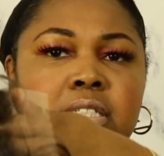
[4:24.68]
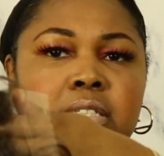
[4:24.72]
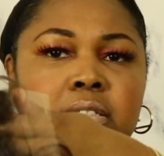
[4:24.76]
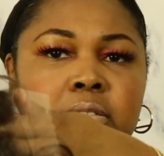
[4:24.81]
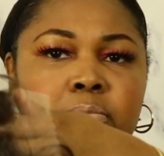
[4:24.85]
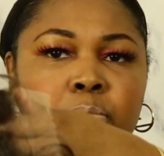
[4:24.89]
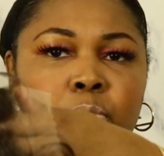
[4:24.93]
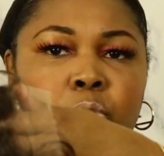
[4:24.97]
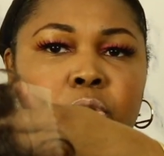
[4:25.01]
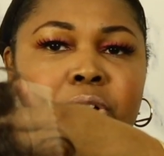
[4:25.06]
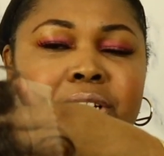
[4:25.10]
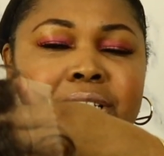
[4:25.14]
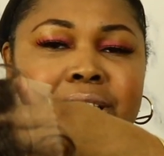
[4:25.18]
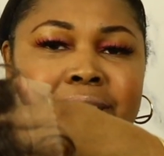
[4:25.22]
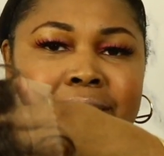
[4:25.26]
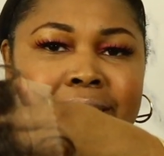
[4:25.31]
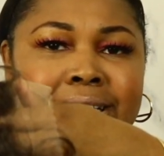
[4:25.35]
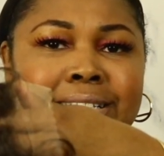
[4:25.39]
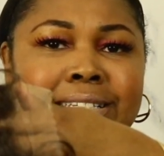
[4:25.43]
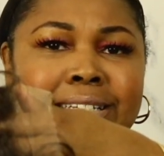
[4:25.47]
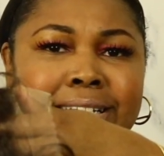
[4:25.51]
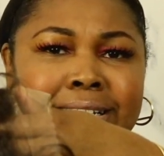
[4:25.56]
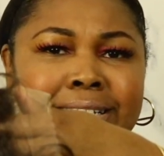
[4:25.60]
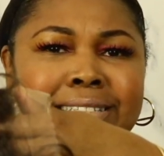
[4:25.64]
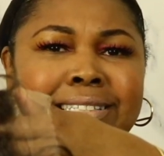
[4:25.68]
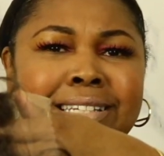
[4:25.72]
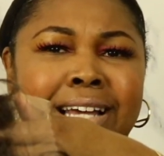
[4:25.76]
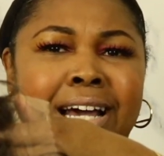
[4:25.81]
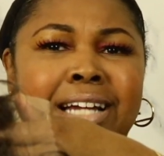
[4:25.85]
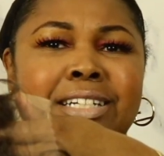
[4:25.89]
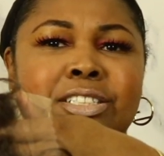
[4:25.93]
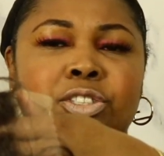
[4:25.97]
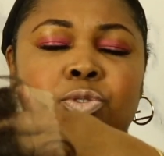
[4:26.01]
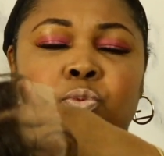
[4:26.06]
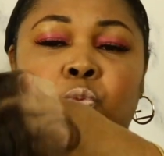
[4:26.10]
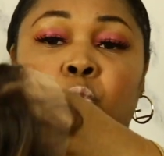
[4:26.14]
more tinted. It's not
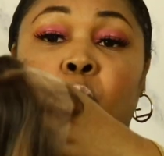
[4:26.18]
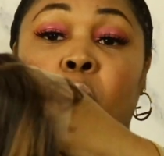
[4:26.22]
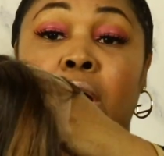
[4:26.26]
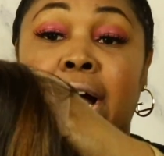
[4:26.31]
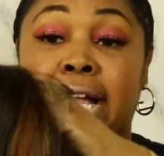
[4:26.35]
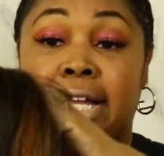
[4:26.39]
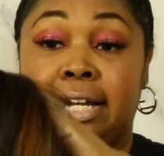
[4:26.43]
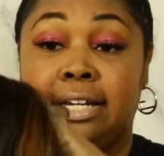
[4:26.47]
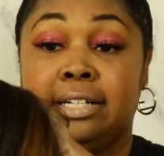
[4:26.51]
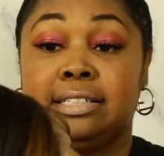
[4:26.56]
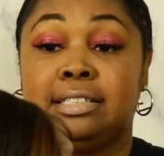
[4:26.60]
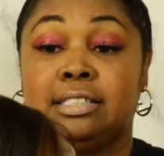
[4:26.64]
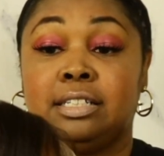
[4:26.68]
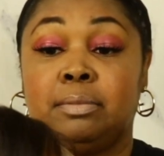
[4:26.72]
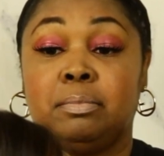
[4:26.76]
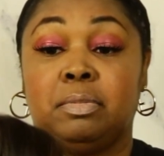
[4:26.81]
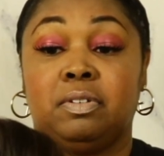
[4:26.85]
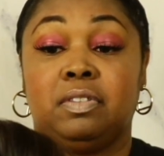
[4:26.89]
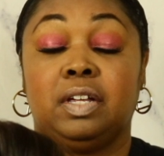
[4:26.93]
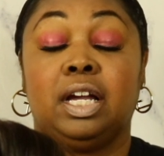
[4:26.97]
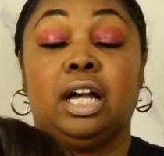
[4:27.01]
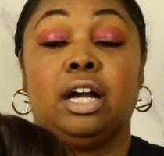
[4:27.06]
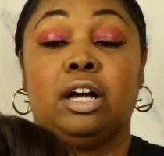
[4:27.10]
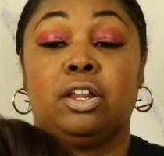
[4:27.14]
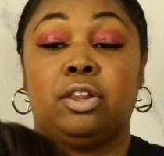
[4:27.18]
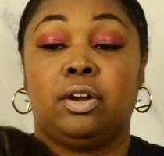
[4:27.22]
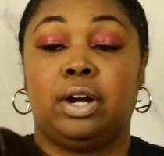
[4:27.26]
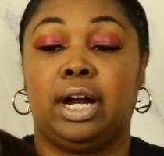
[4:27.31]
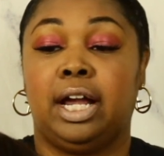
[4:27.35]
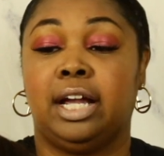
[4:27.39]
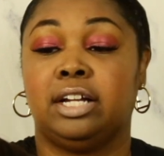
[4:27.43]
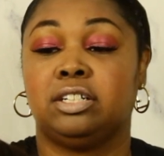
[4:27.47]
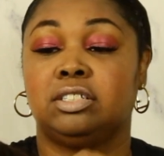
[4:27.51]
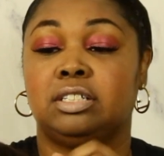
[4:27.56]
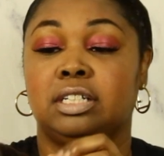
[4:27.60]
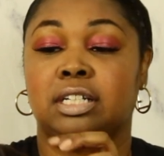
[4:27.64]
as white as some of the other
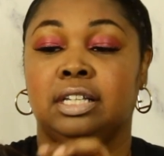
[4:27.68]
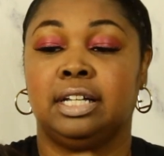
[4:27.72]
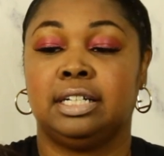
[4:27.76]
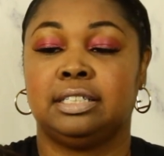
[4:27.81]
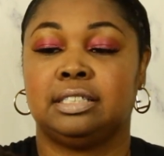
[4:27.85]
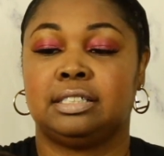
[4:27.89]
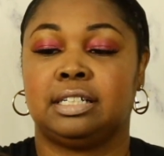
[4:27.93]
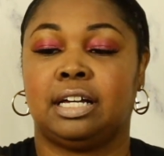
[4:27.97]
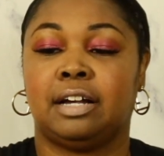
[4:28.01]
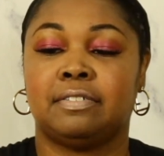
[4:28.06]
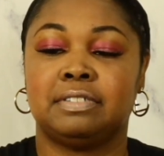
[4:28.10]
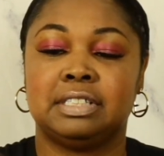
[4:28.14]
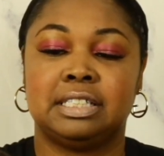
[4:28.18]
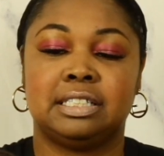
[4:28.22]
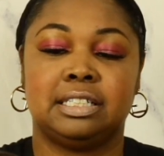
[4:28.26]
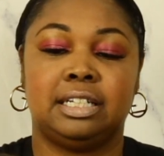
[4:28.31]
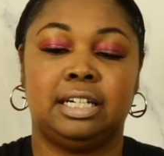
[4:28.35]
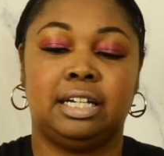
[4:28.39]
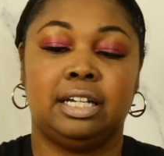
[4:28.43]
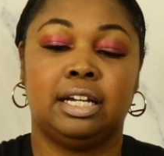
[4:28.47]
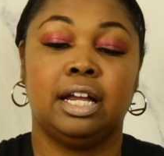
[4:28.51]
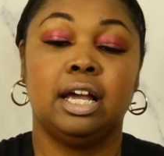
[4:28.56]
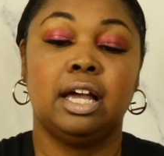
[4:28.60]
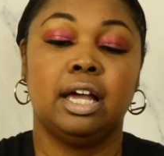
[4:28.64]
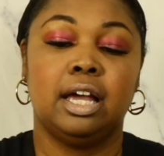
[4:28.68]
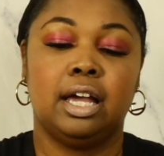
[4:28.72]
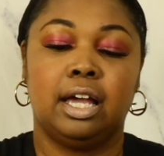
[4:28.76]
H D laces I've seen.